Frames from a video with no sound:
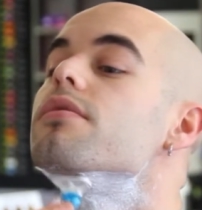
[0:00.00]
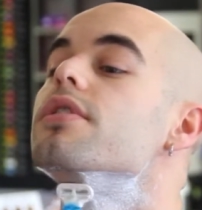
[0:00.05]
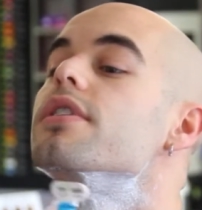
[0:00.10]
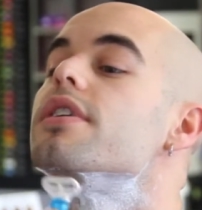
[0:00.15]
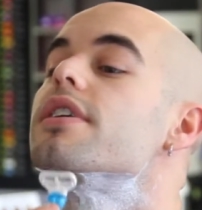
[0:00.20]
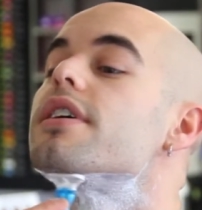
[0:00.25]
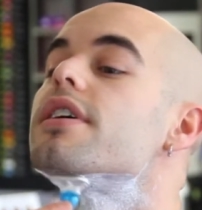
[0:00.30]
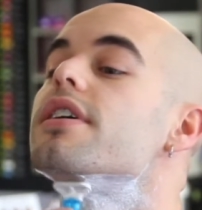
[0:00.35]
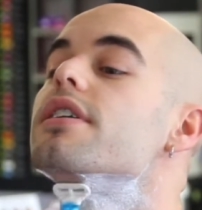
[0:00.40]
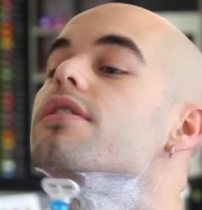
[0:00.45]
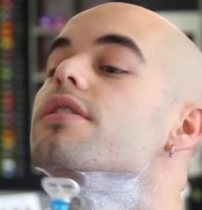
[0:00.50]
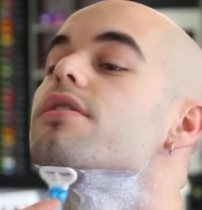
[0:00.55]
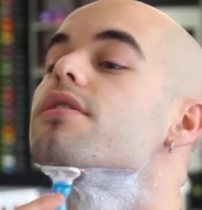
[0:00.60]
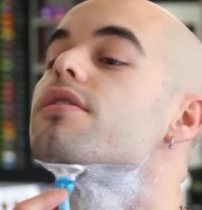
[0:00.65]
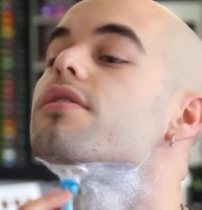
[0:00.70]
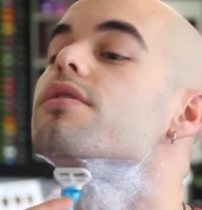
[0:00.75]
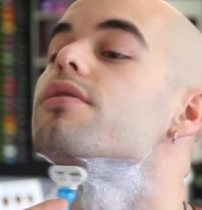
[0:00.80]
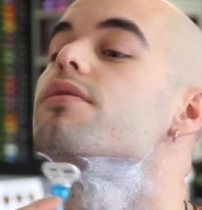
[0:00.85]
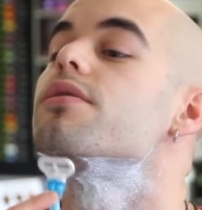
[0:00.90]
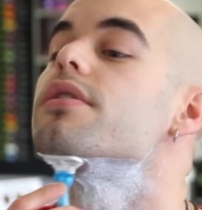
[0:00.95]
Again, you
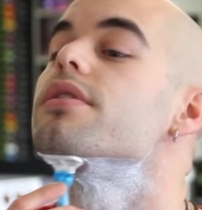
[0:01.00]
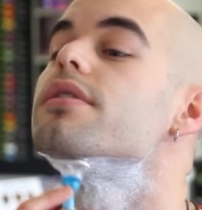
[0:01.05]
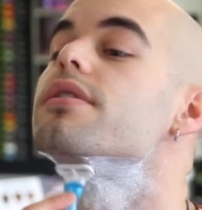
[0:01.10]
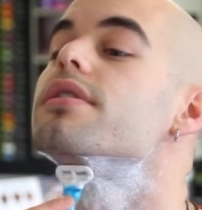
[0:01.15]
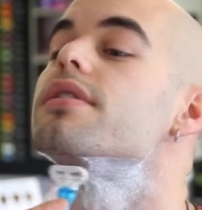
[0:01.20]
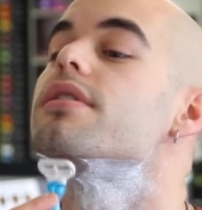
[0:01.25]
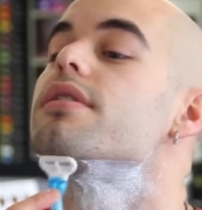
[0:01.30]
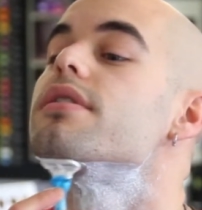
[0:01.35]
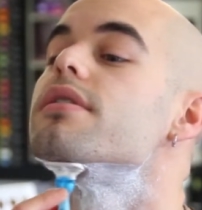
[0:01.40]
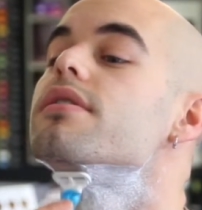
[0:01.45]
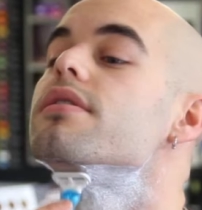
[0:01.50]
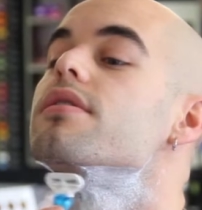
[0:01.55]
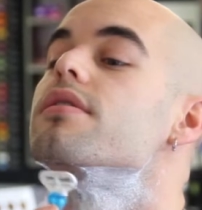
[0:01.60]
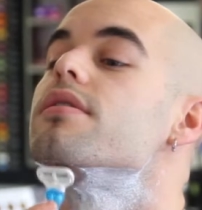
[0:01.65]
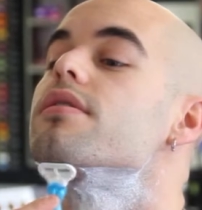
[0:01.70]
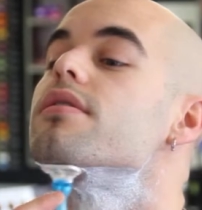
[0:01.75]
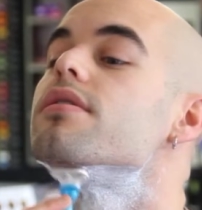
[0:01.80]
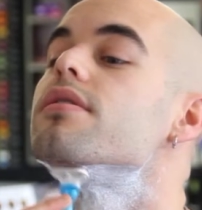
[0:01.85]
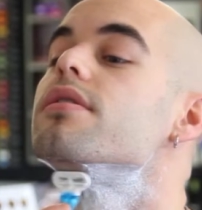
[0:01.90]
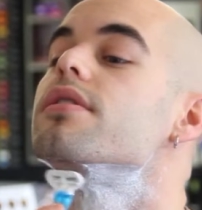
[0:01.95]
can always
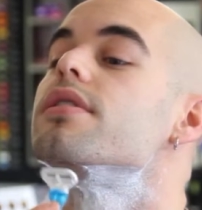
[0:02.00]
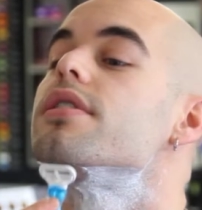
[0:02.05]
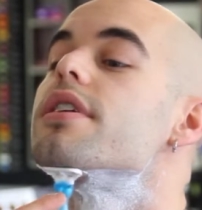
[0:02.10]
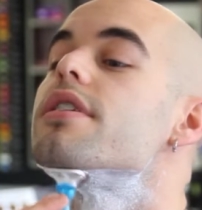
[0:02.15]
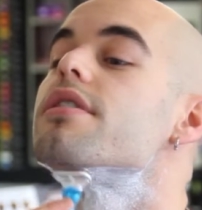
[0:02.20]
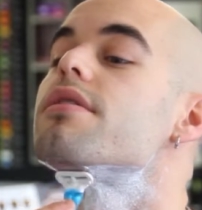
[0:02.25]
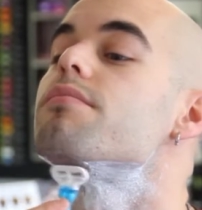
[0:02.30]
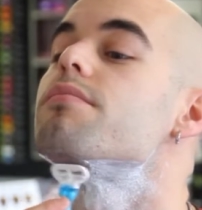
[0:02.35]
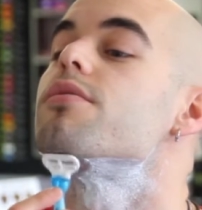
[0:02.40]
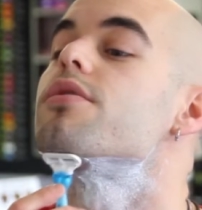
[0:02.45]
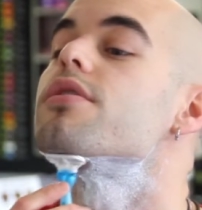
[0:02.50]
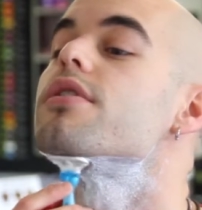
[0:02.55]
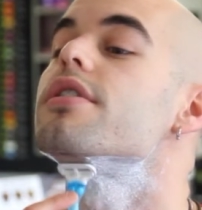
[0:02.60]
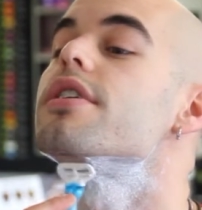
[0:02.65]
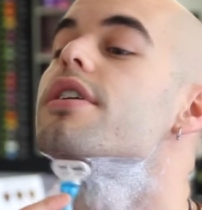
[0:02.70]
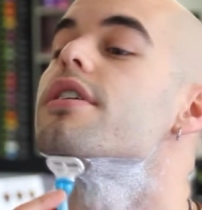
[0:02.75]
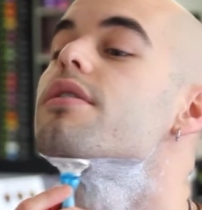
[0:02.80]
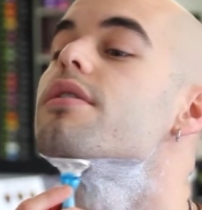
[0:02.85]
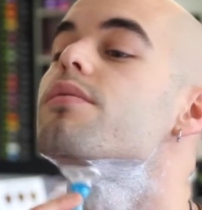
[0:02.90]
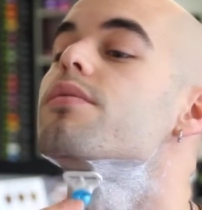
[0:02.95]
take more
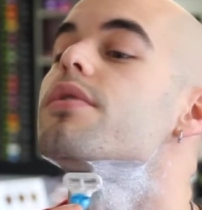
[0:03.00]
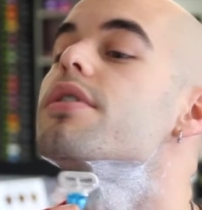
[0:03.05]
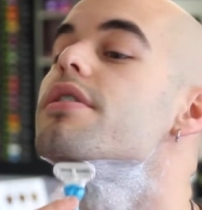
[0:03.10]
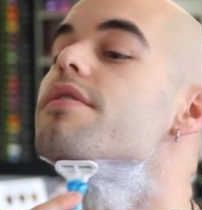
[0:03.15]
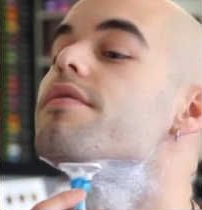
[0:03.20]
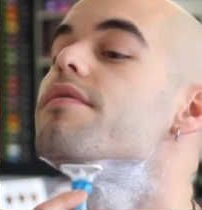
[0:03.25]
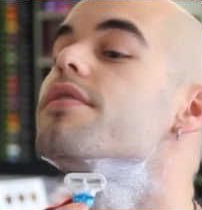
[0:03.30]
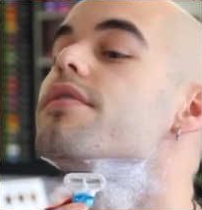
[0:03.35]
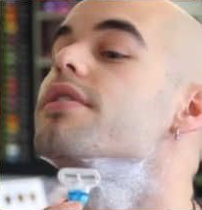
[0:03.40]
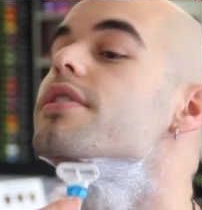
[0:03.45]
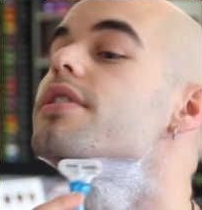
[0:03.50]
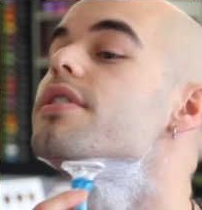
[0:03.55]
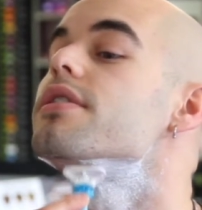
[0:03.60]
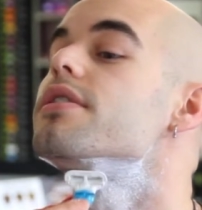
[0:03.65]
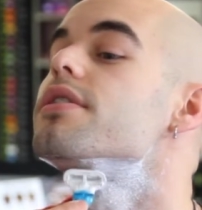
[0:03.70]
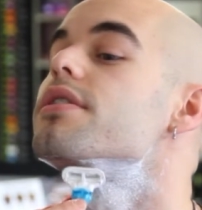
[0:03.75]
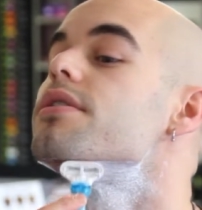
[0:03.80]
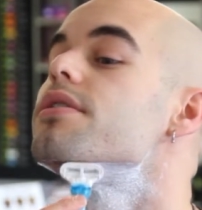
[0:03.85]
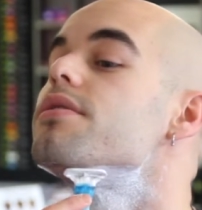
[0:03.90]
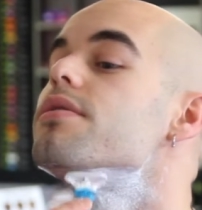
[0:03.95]
hair away if you need
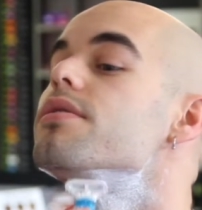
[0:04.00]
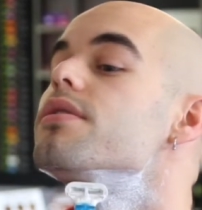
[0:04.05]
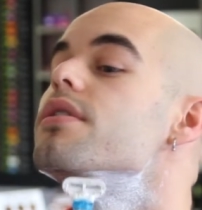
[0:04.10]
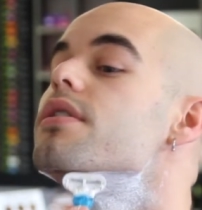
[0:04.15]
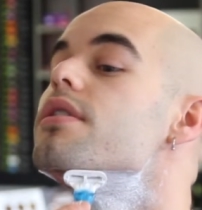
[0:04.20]
to.